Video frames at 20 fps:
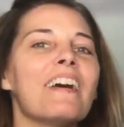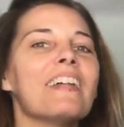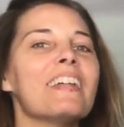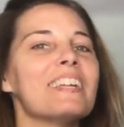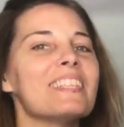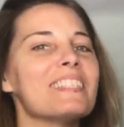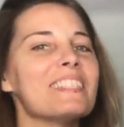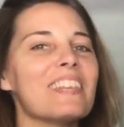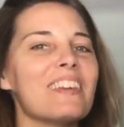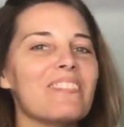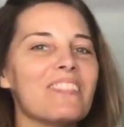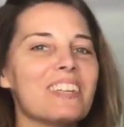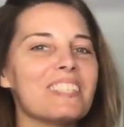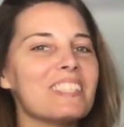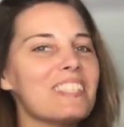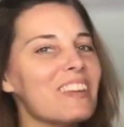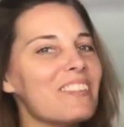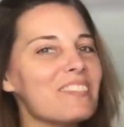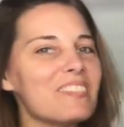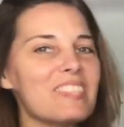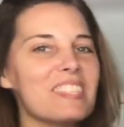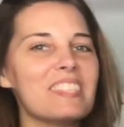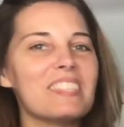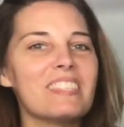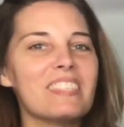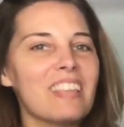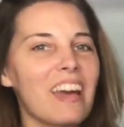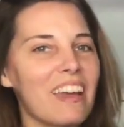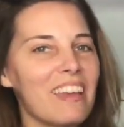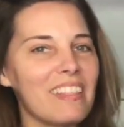Let's give ourselves a
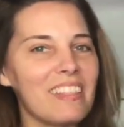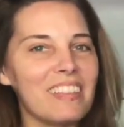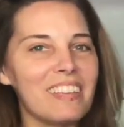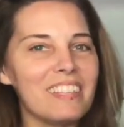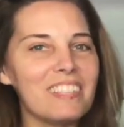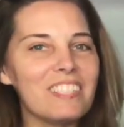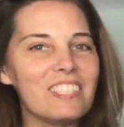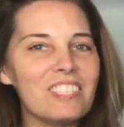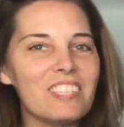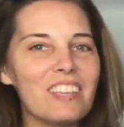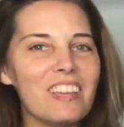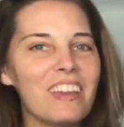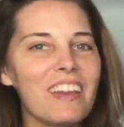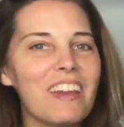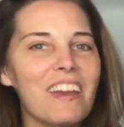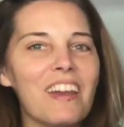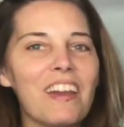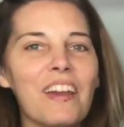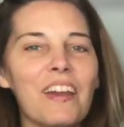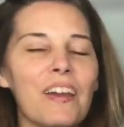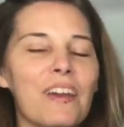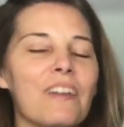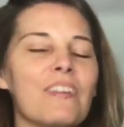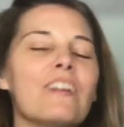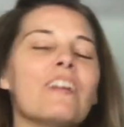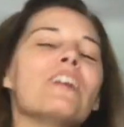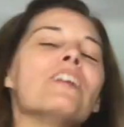silent cheer.